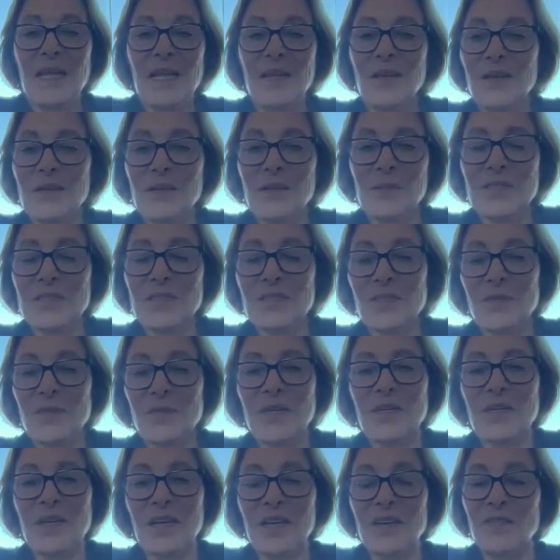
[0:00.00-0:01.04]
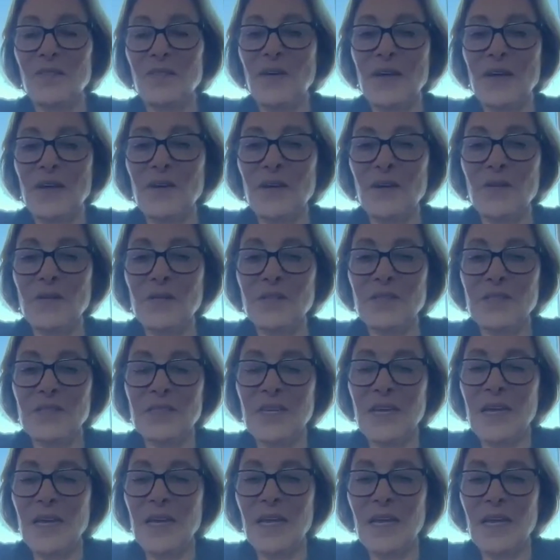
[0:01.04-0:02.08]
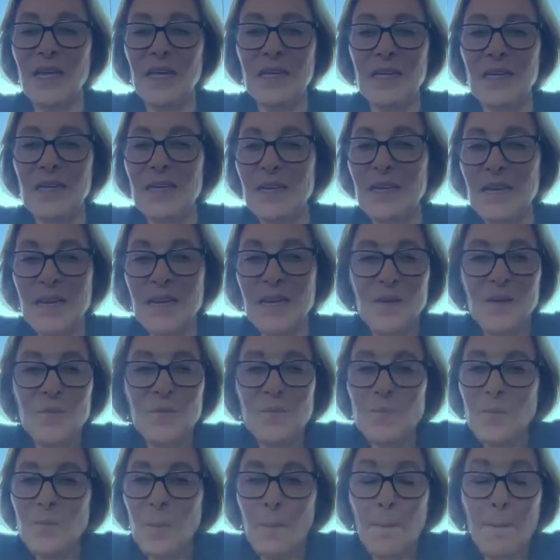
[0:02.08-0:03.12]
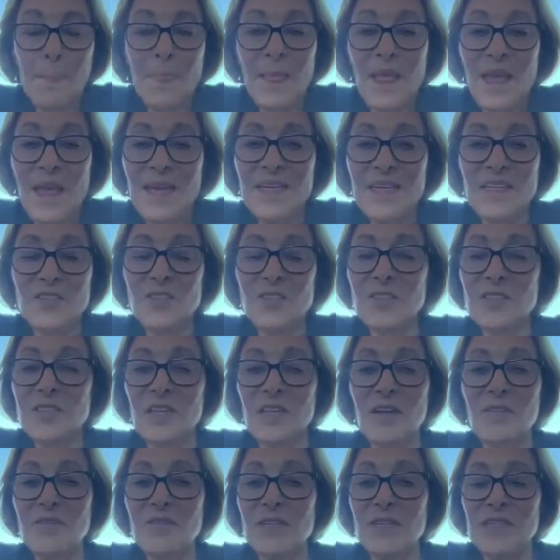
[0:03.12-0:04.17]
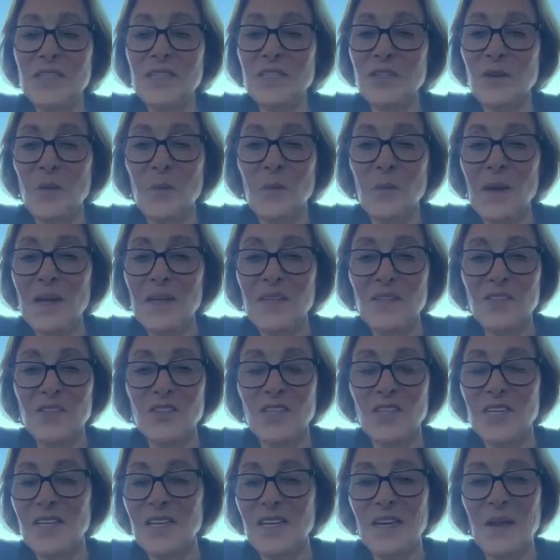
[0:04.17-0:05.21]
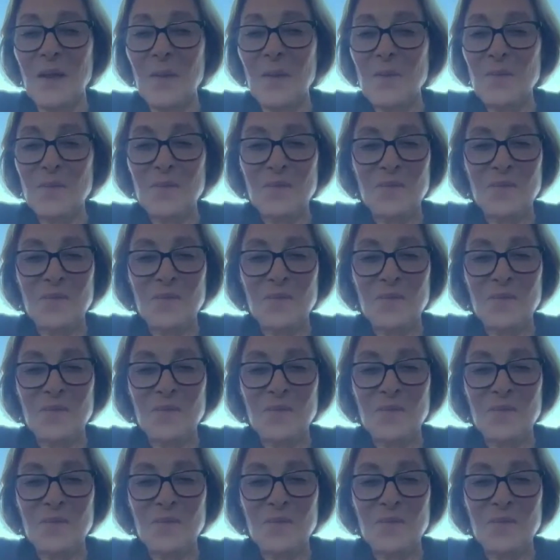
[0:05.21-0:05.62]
he was doing it like 5 hours a day, and he just loved it so much. And